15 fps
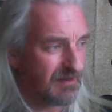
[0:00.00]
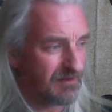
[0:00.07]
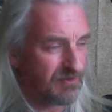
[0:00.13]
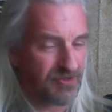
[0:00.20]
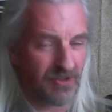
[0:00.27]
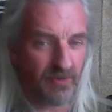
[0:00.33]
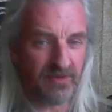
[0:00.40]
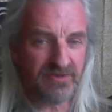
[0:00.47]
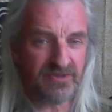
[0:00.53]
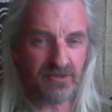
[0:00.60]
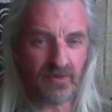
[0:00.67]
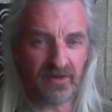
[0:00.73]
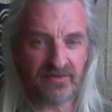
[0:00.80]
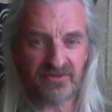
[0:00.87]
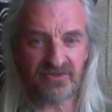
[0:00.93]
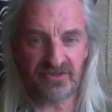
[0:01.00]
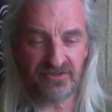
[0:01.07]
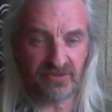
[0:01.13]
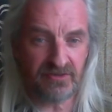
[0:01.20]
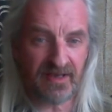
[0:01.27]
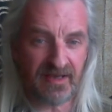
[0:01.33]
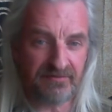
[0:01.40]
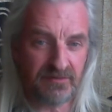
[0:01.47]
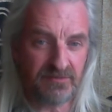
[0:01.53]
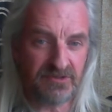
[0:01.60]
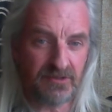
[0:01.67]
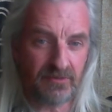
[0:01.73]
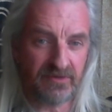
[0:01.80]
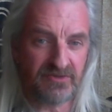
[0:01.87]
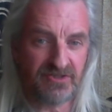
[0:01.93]
Do unto others as you'd have them
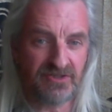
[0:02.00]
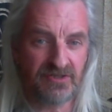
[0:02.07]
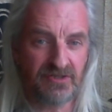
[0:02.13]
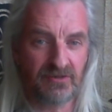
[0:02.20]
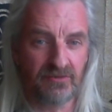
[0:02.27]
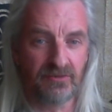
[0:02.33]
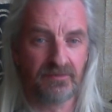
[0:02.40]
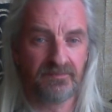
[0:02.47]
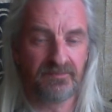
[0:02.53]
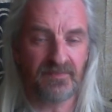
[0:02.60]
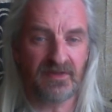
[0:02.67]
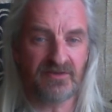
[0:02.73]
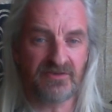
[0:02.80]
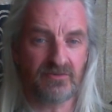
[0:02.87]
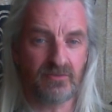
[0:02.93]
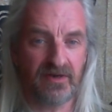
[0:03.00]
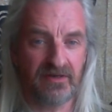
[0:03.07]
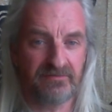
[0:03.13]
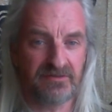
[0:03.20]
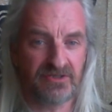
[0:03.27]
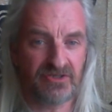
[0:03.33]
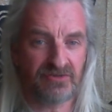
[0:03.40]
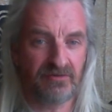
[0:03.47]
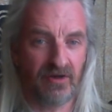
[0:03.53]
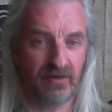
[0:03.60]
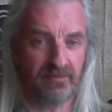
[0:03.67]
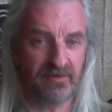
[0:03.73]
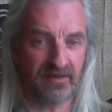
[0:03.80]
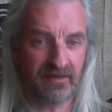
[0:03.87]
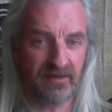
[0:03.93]
do unto you, is a way of
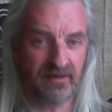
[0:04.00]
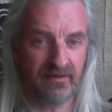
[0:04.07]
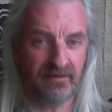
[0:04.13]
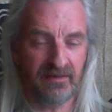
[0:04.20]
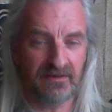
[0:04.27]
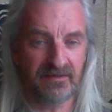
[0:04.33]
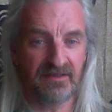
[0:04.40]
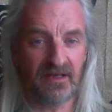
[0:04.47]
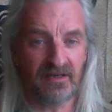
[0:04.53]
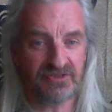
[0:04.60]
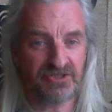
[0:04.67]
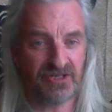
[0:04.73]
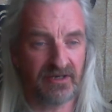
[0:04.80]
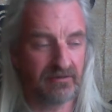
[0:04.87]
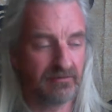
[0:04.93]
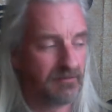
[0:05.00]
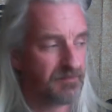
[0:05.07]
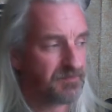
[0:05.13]
describing it in a nutshell.